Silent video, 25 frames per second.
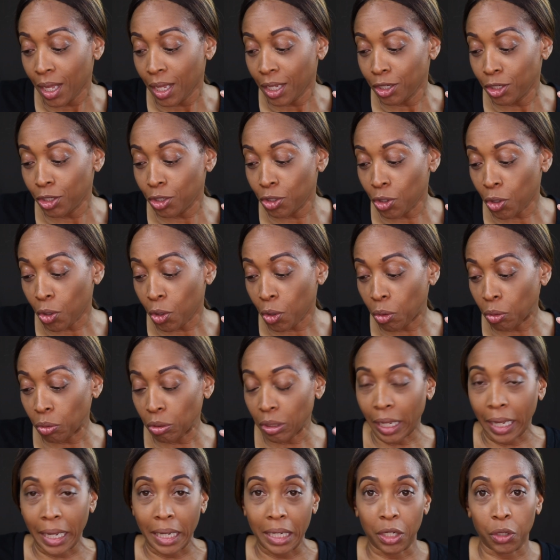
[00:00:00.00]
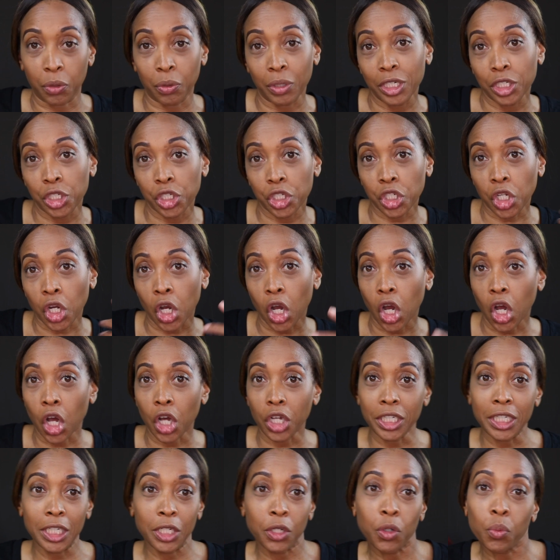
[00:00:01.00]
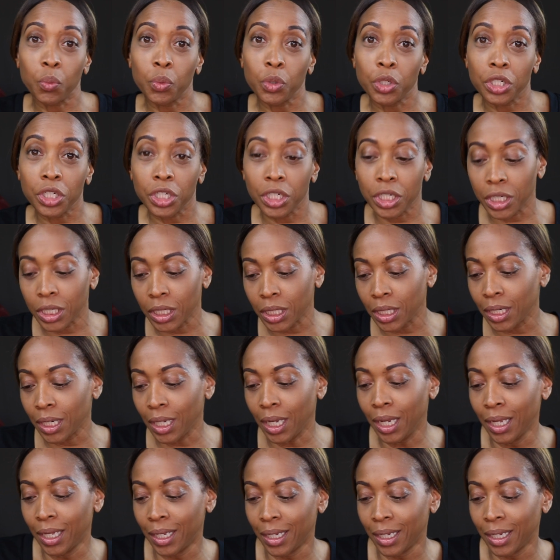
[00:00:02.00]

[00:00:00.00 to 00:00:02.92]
you know, like Crenshaw, Inglewood,